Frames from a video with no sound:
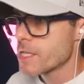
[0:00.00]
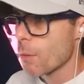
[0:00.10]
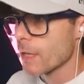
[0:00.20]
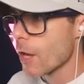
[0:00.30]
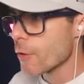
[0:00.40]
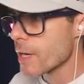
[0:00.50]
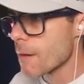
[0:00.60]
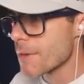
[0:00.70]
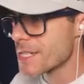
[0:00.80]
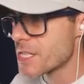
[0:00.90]
So I loaded
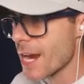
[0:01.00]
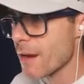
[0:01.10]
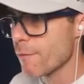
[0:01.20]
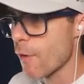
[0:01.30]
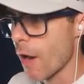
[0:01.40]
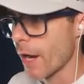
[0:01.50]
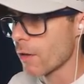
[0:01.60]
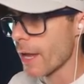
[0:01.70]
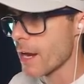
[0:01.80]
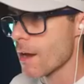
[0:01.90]
up my save
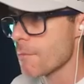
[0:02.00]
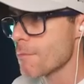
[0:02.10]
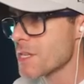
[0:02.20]
file and I'm